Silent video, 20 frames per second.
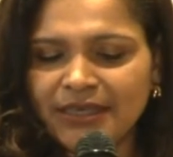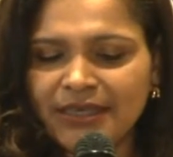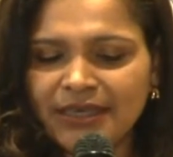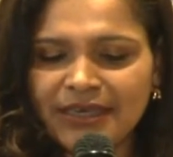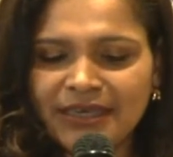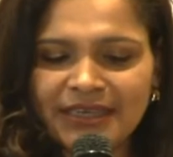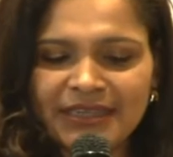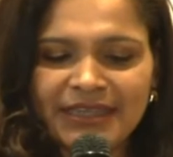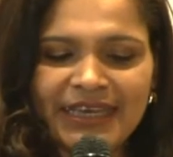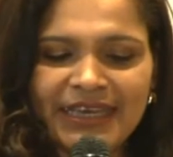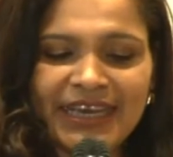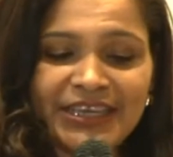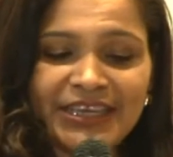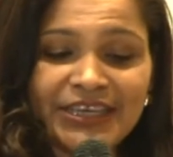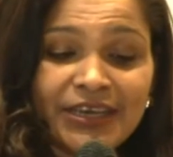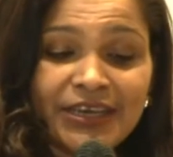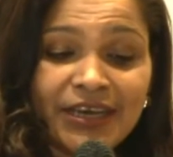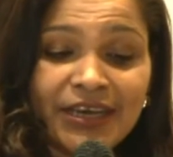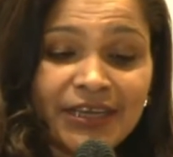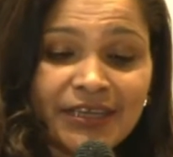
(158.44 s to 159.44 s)
They are
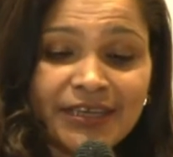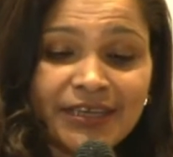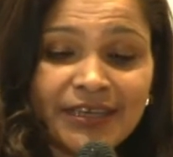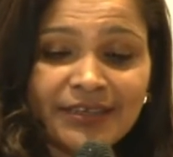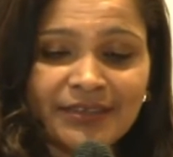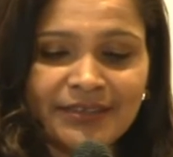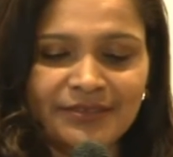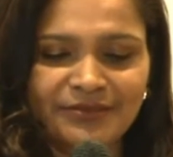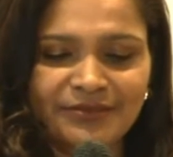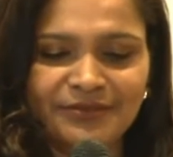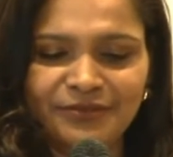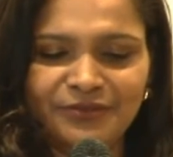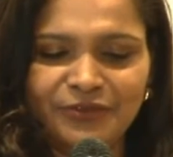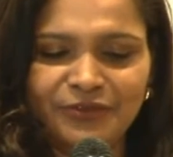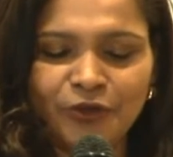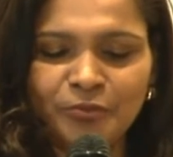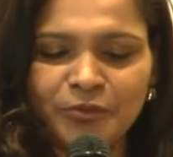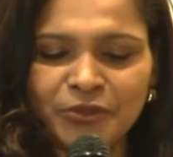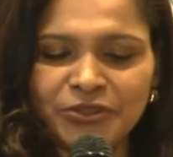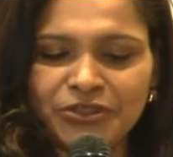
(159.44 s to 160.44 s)
yearning for
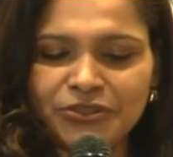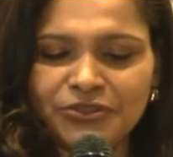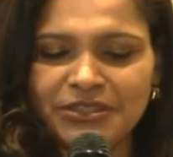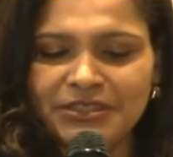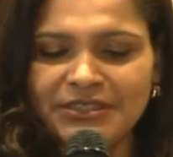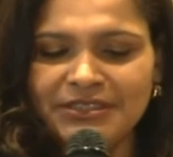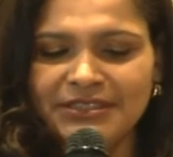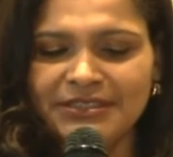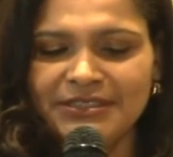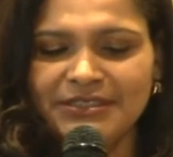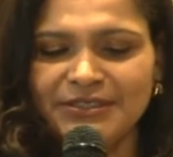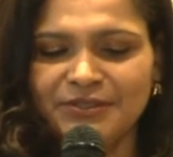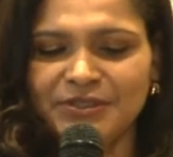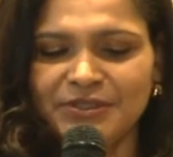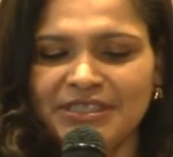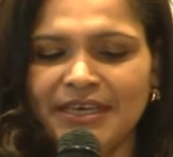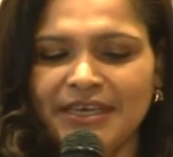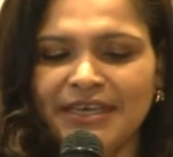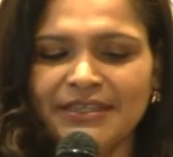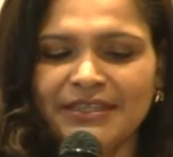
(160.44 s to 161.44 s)
opportunities to
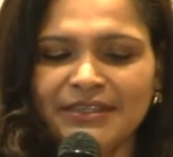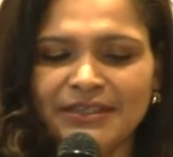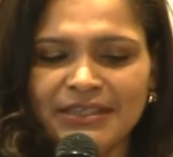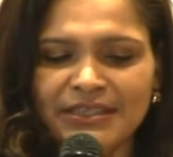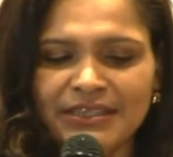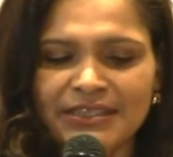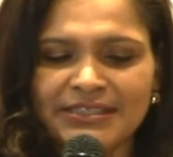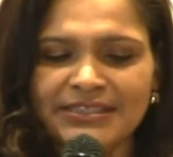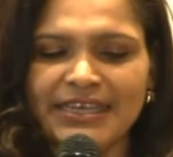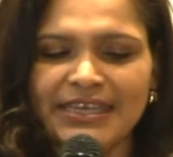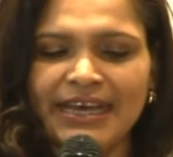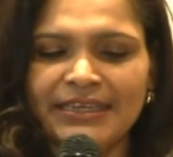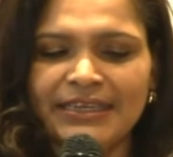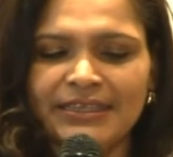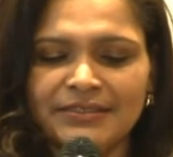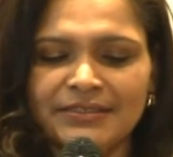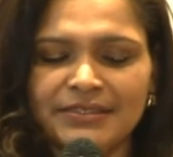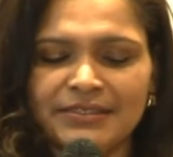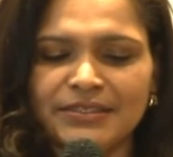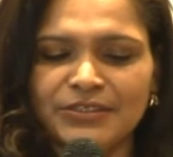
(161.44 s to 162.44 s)
turn these talents
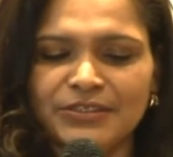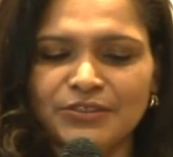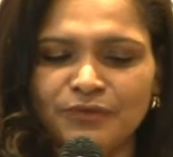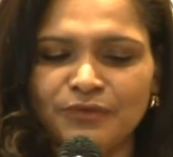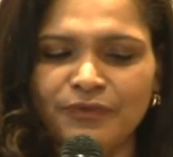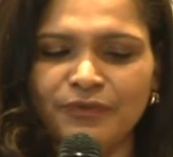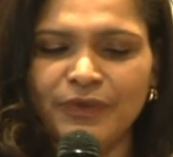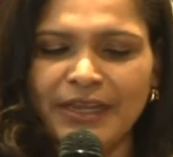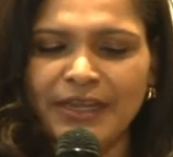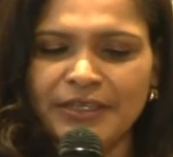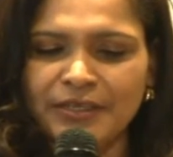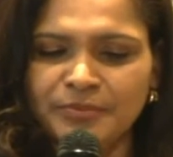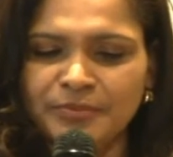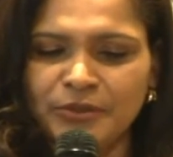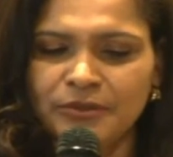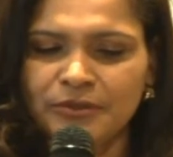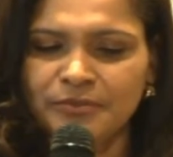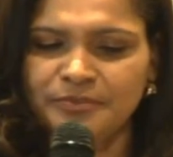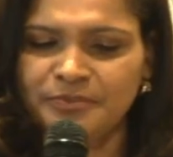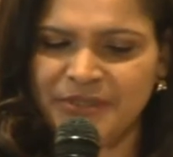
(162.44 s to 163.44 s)
into viable
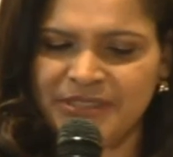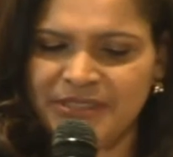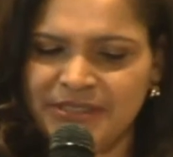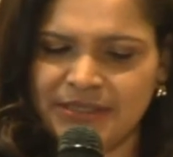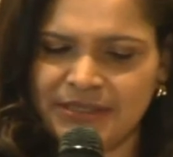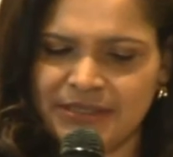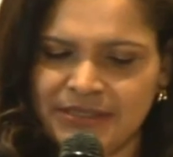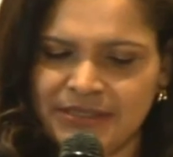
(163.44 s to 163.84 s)
businesses.